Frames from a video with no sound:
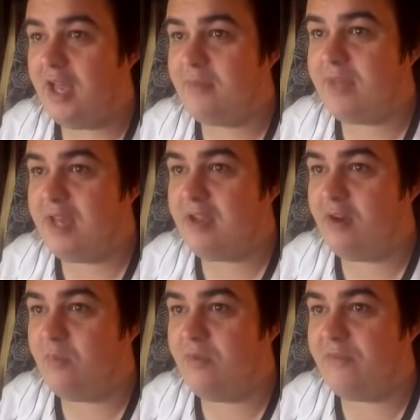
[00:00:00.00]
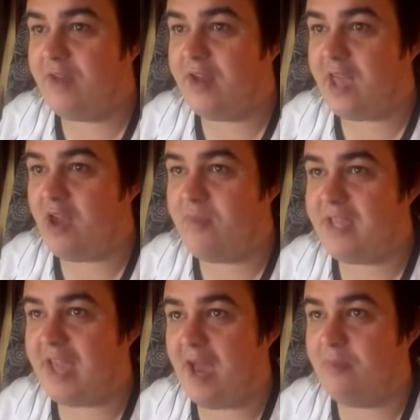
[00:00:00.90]
And I'm getting on with
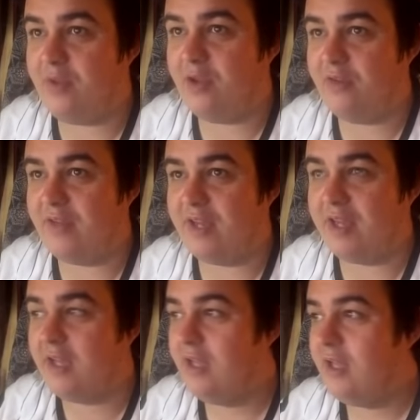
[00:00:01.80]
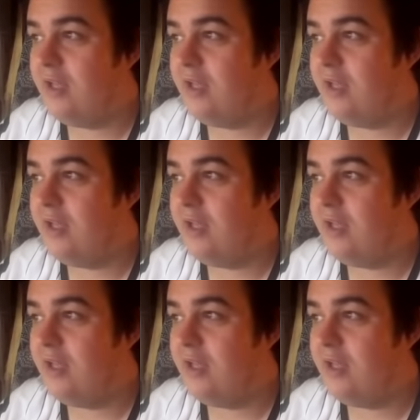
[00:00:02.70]
Naomi Campbell over here.